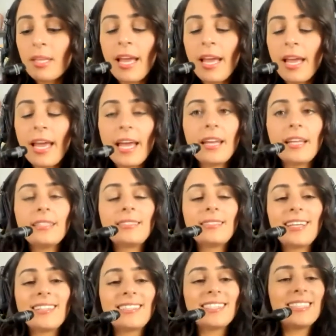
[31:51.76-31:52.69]
and it
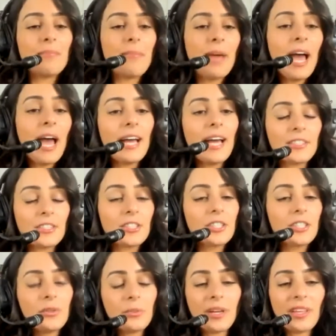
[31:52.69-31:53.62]
doesn't match
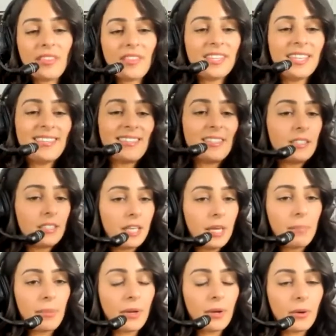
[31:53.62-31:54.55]
with these
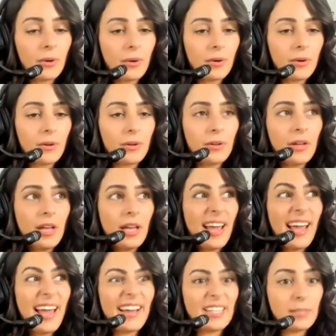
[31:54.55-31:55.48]
typical
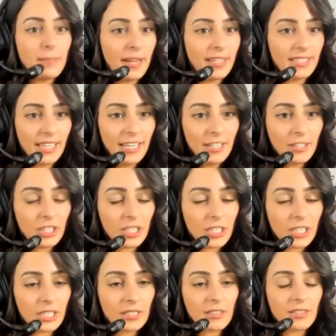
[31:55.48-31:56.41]

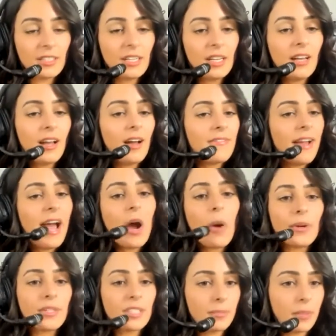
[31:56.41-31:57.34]
expectations of how
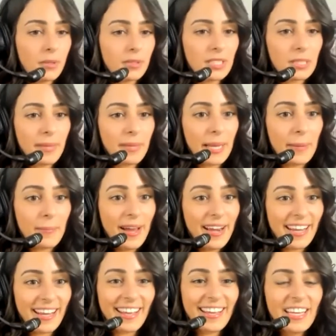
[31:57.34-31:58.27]
we're supposed to make
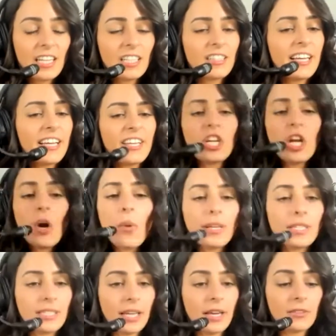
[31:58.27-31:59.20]
money. Like mm-hmm. no
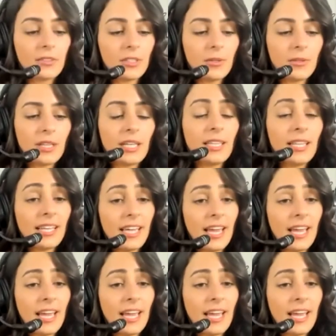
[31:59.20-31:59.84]
one tells you that like,